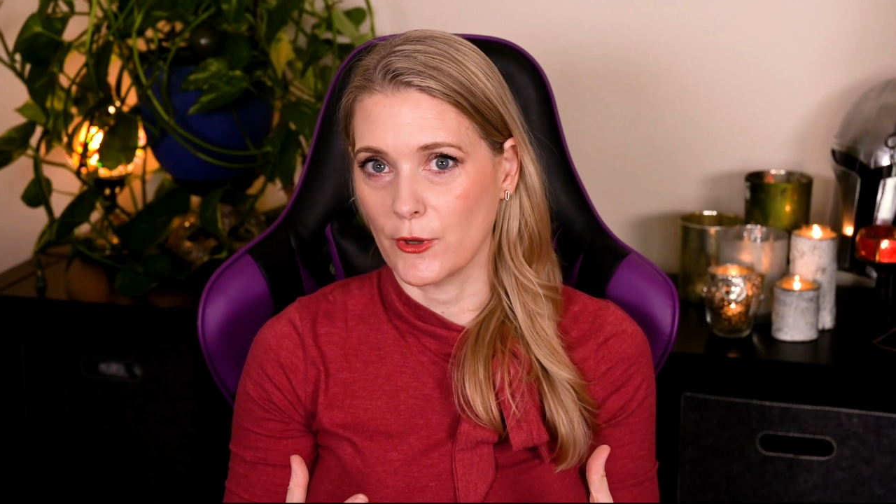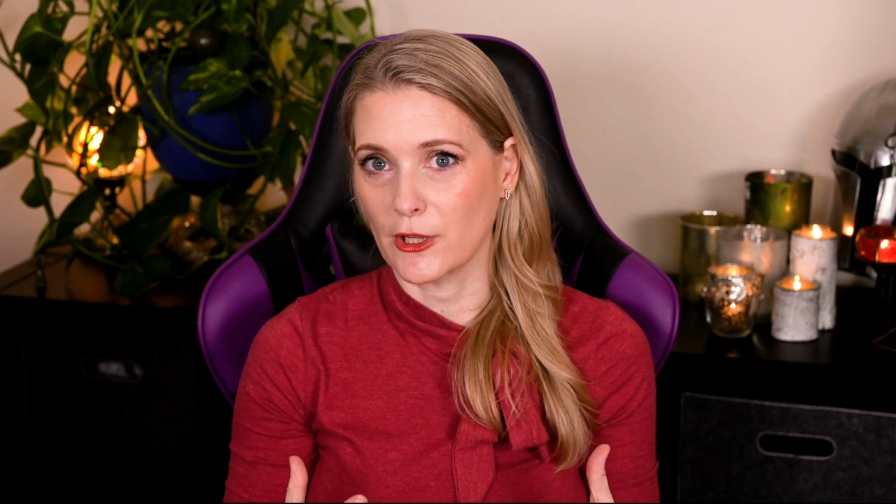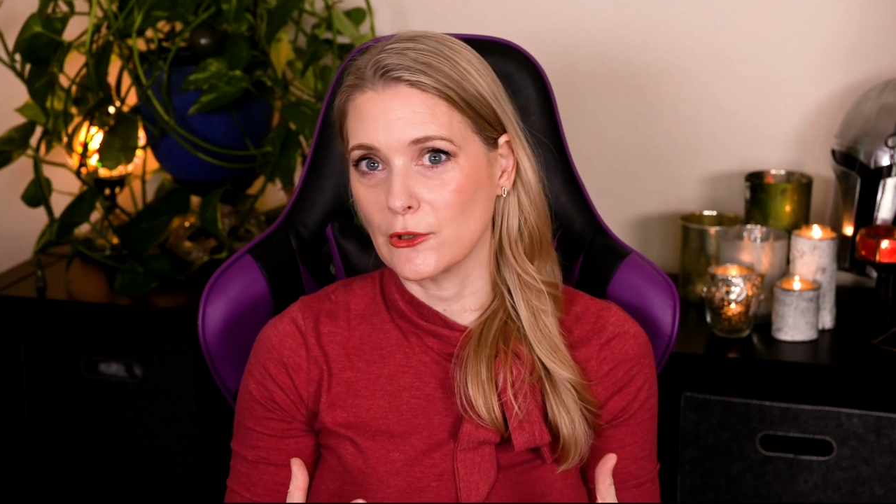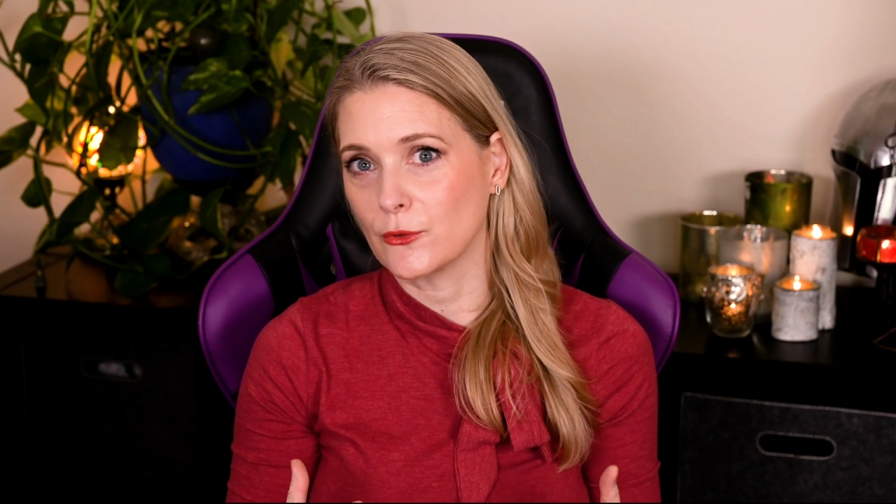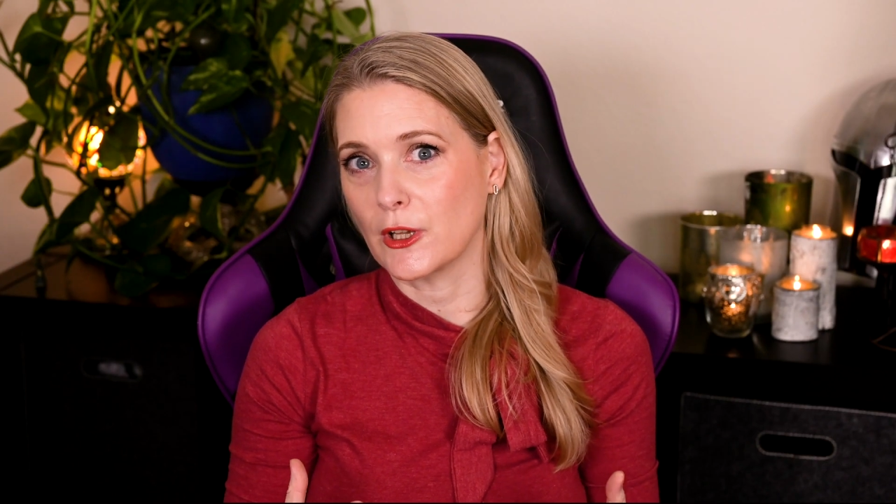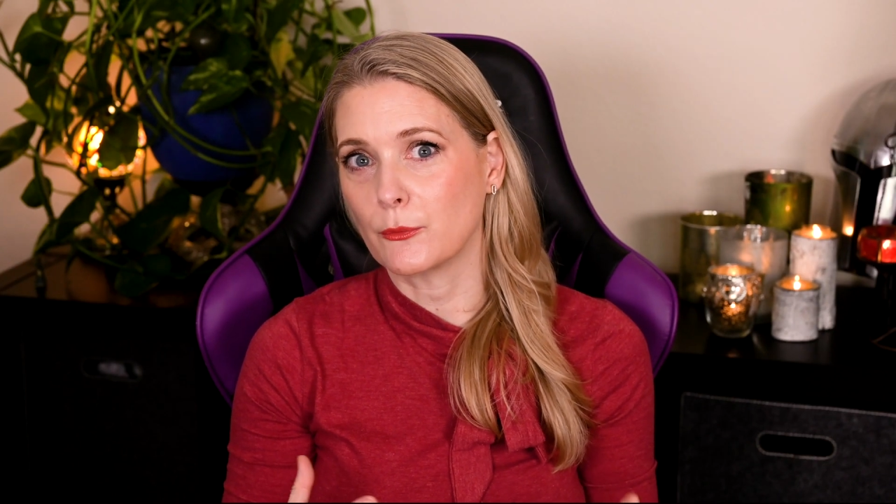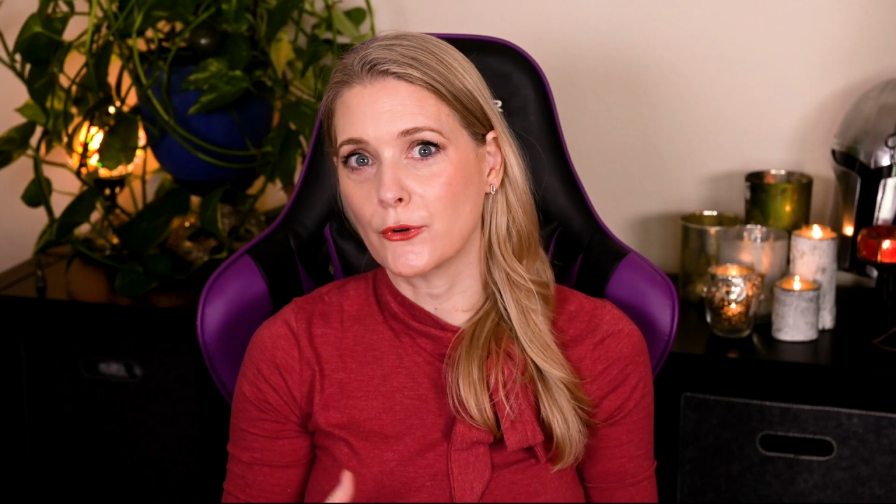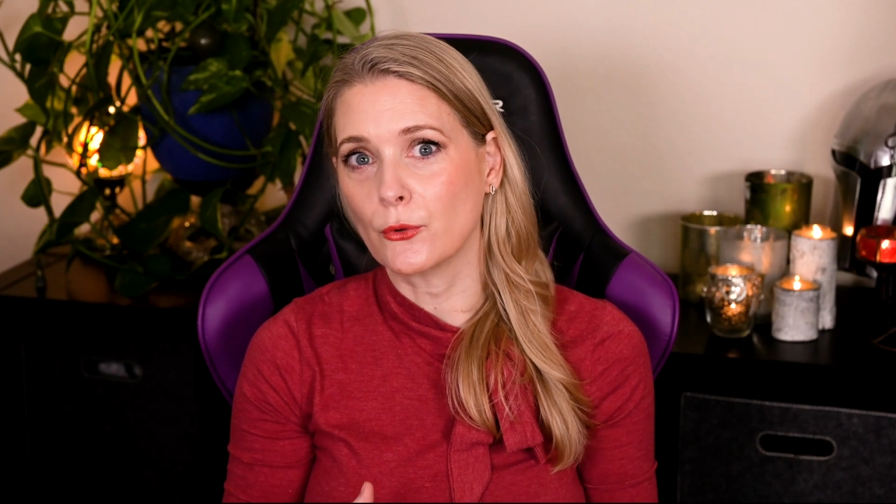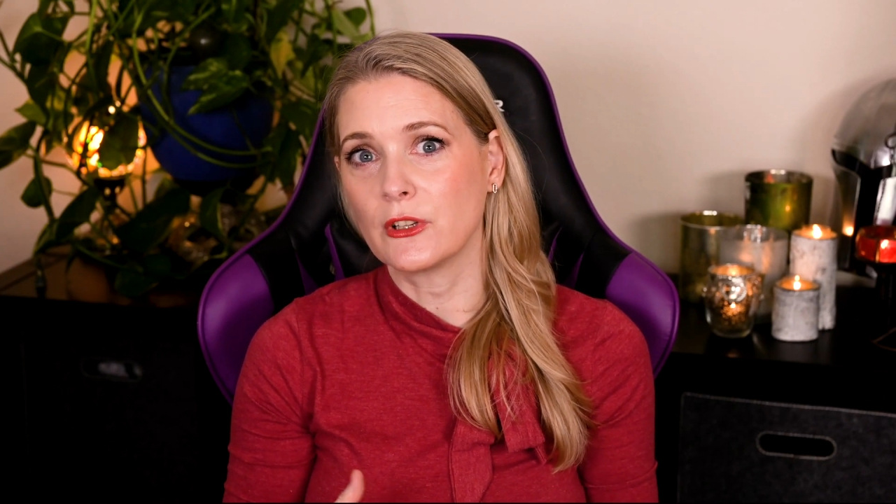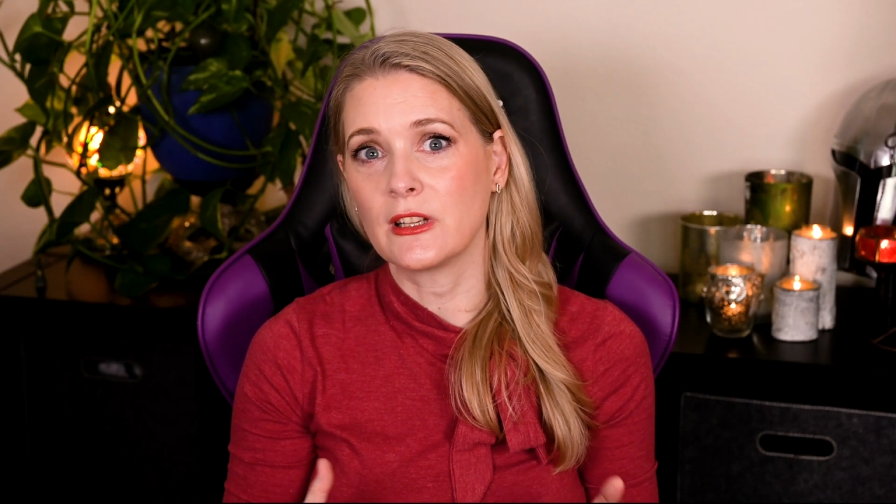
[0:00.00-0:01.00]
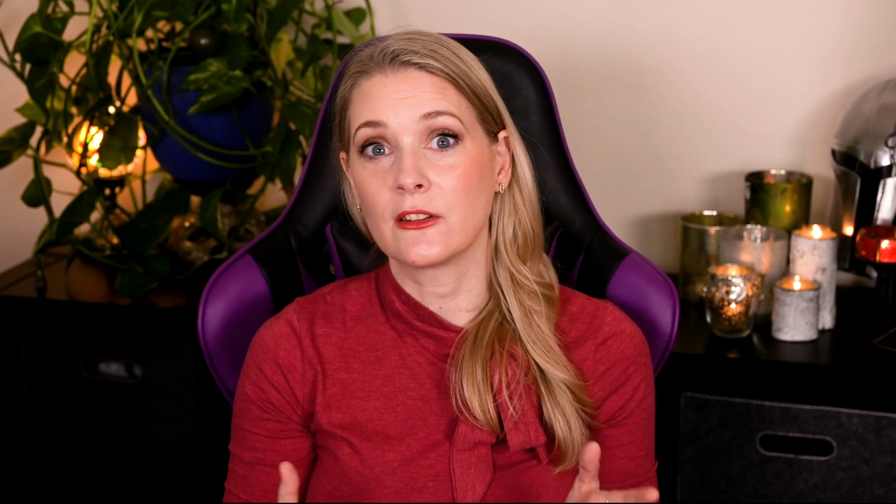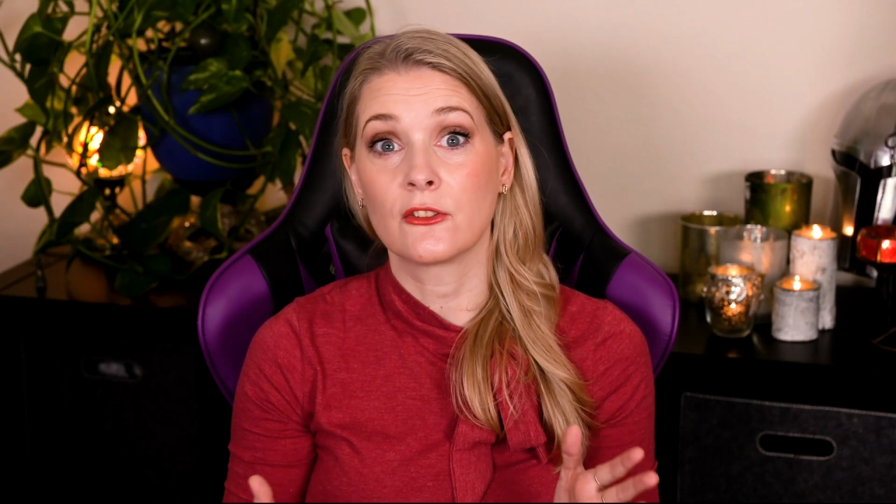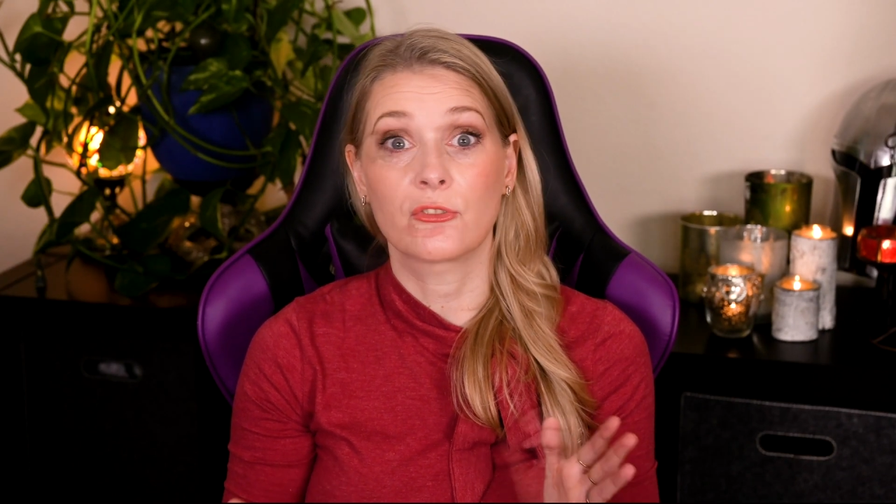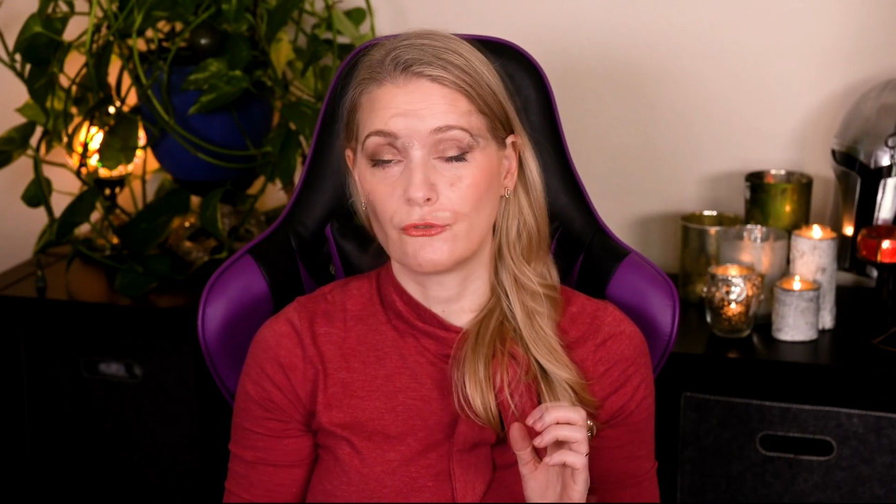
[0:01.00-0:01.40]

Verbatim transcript: including proteins,